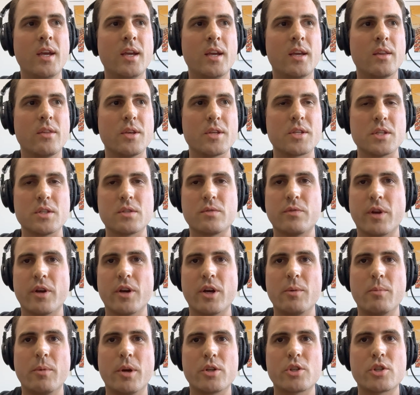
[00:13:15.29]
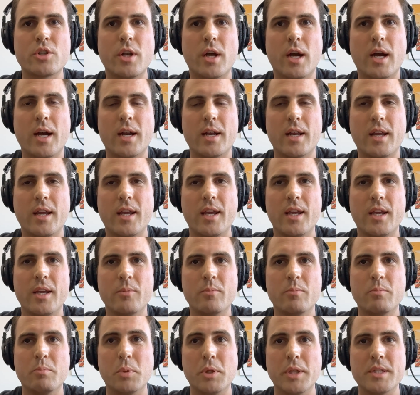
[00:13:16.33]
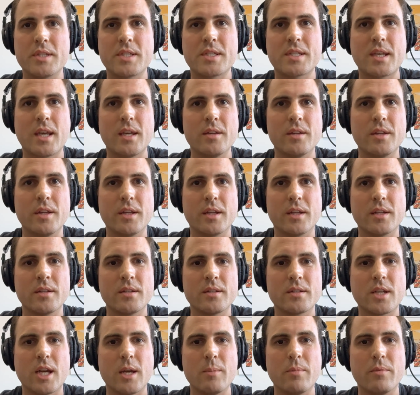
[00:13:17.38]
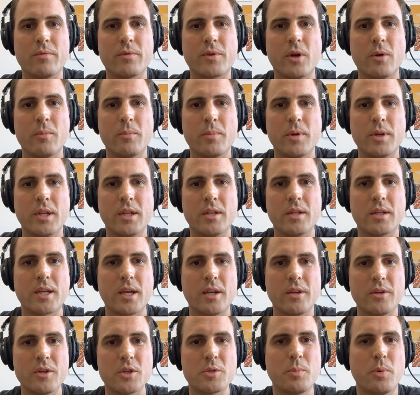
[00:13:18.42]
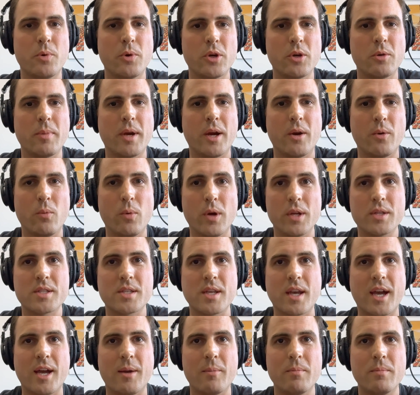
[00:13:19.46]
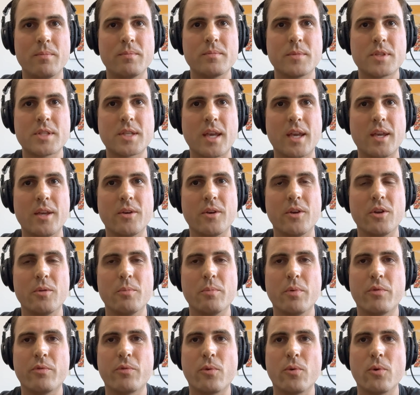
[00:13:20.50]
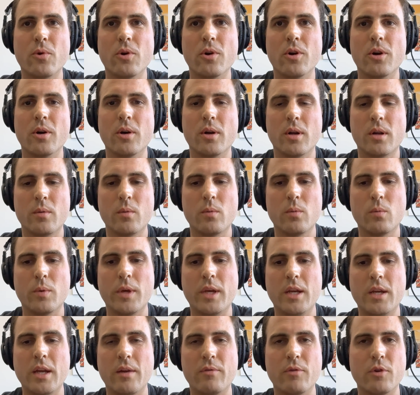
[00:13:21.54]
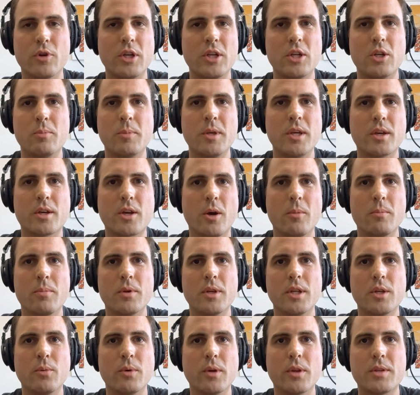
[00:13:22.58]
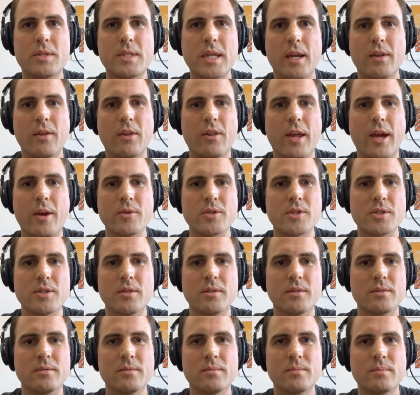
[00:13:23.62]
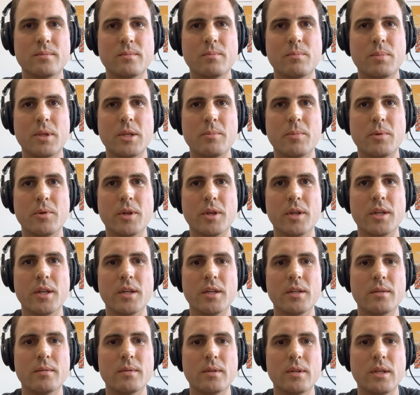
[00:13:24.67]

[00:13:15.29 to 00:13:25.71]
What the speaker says: This is very much not a blitz scaling type of company. To Kelly's point about what's at scale before, we never need to be a company with 10,000 people in it.